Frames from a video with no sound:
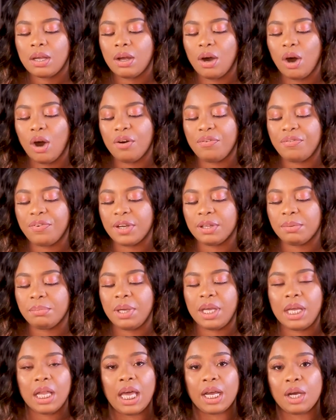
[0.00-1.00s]
offered
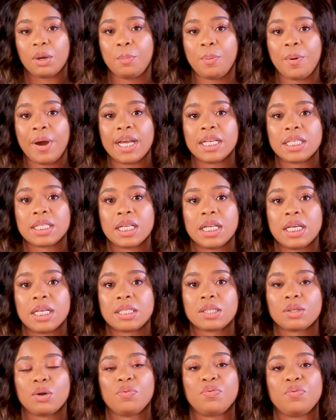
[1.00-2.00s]
me like a price
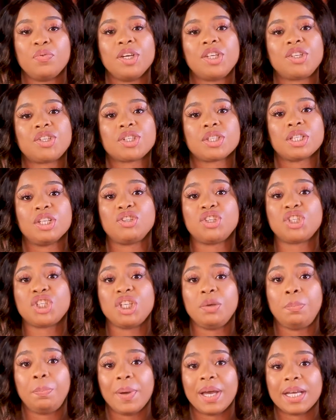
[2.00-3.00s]
list of which the
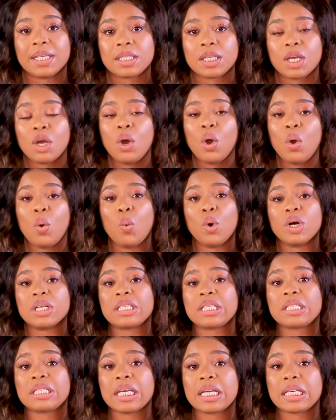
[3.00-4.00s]
cheapest was
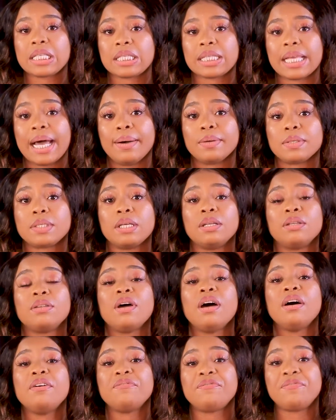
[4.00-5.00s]

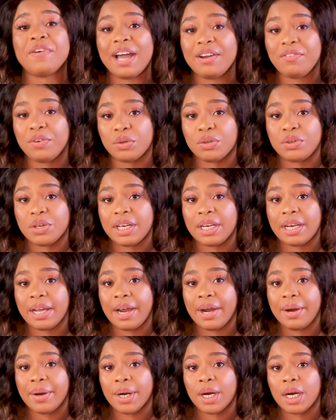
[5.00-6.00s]
6,500
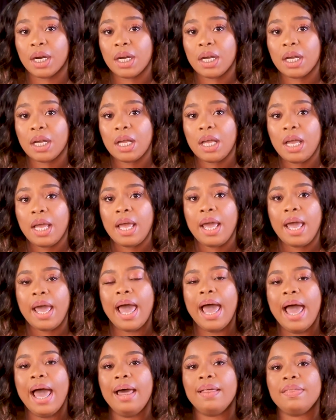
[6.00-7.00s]
naira
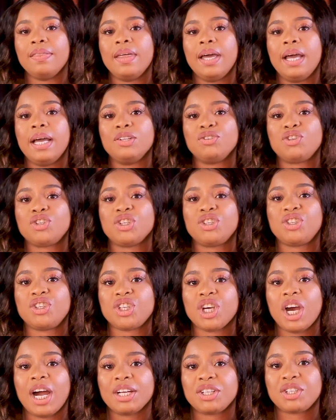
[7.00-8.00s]
and then she
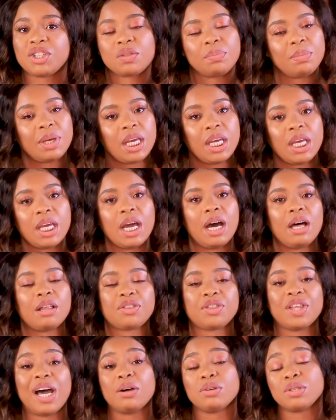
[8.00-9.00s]
charged me a
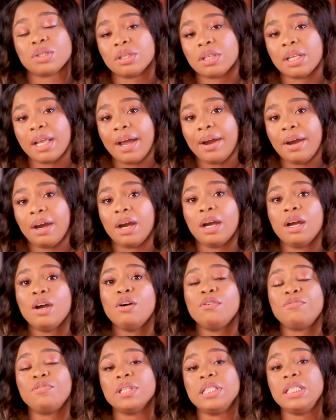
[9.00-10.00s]
thousand naira
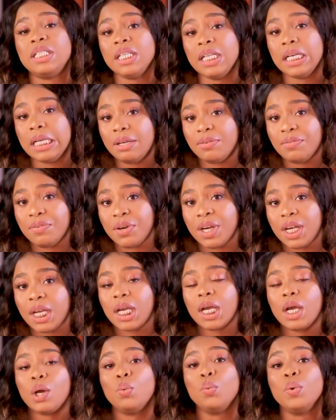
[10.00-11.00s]
for delivery
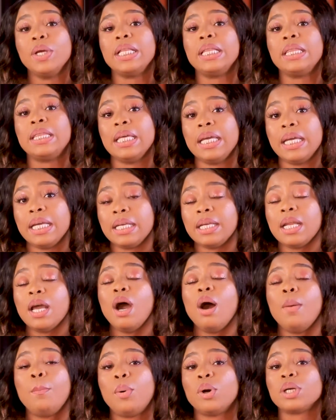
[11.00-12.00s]
within
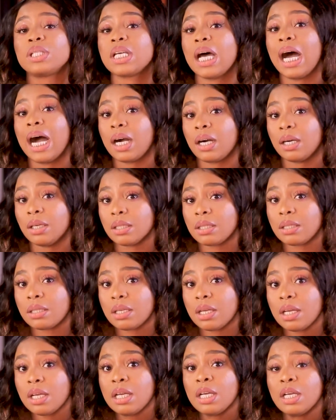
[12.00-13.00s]
Port Harcourt.
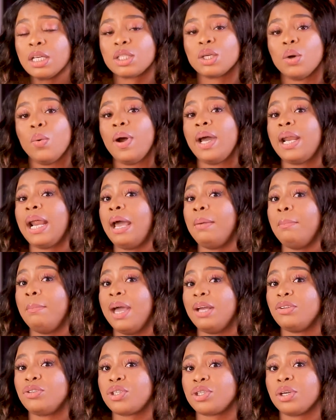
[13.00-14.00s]
So when I
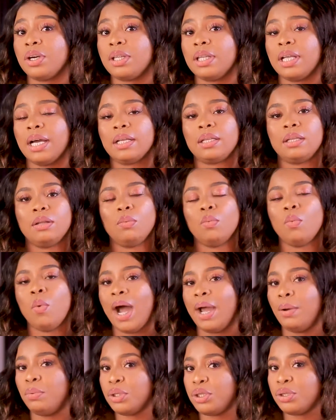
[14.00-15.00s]
mentioned that,
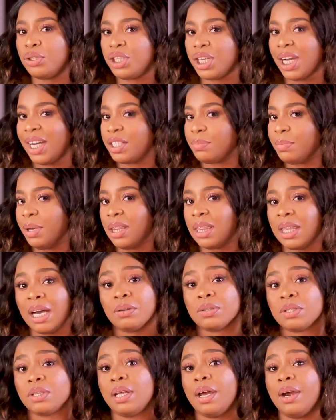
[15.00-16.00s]
why would you charge me a
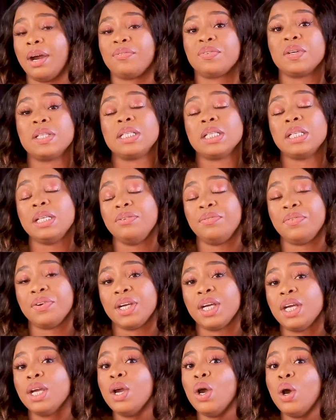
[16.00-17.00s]
thousand naira for
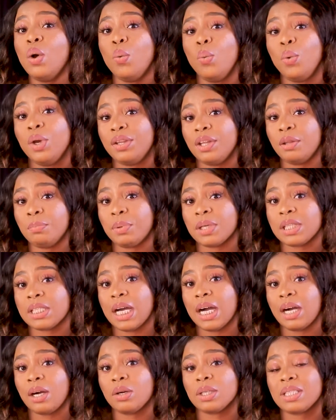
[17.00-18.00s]
delivery within Port
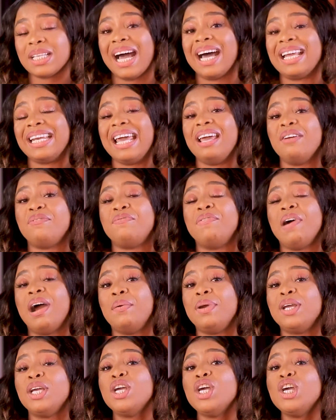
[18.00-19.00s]
Harcourt and a
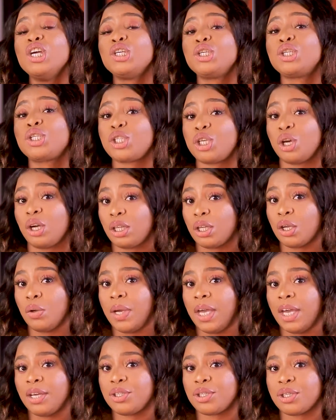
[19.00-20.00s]
very short
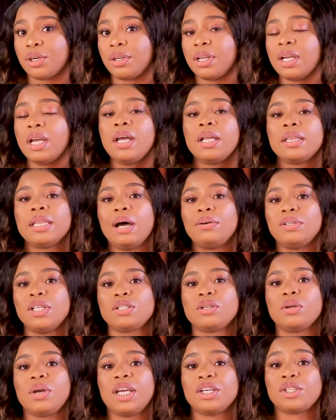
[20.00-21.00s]
location? Now this
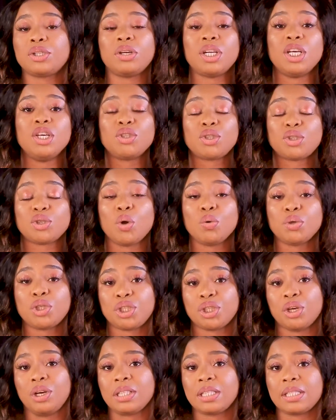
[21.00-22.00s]
location is so
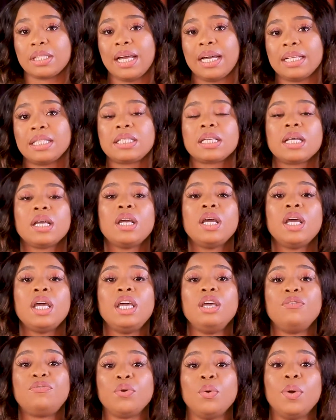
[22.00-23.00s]
short that
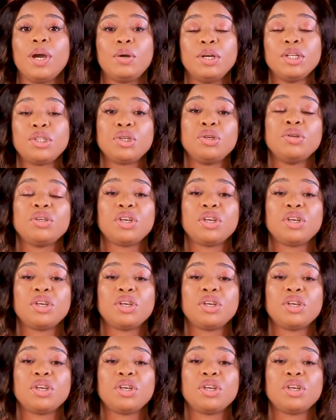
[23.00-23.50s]
if you are going to use